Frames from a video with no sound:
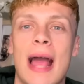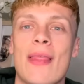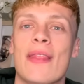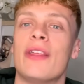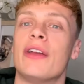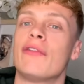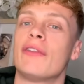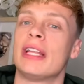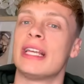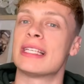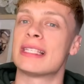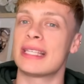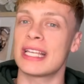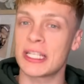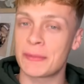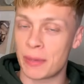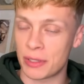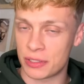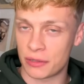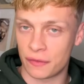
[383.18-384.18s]
then they released this
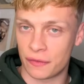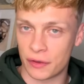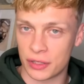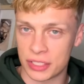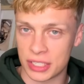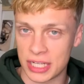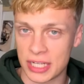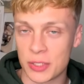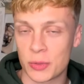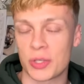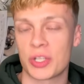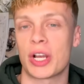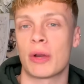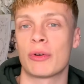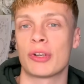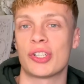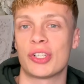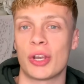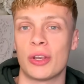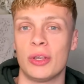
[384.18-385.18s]
bit of footage, which I will
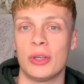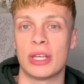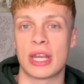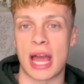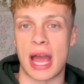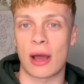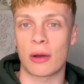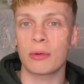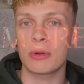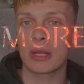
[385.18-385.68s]
show you now.